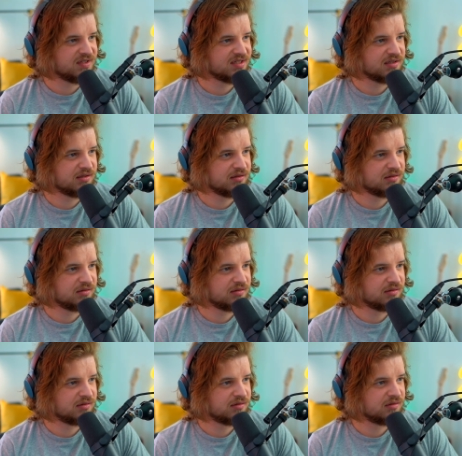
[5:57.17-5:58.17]
Jessica,
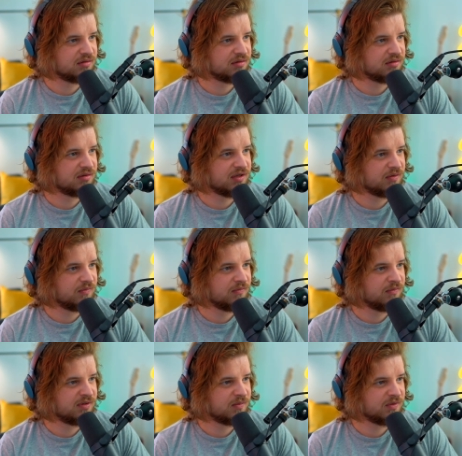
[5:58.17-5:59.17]
like,
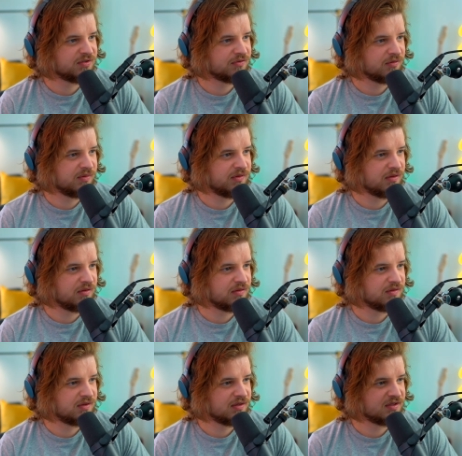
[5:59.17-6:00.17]
what, what's wrong with you?
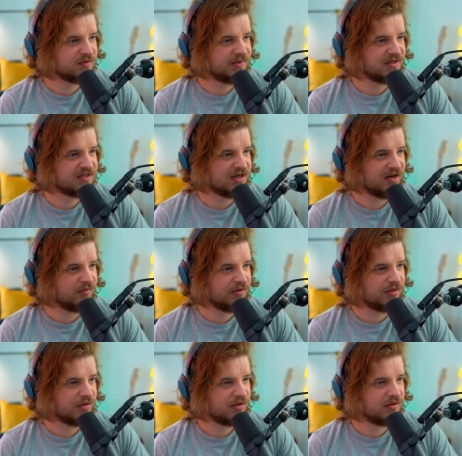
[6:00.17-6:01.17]
I'm gonna spend time
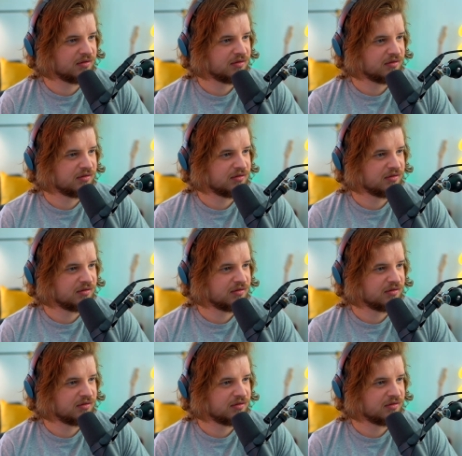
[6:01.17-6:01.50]
with, uh,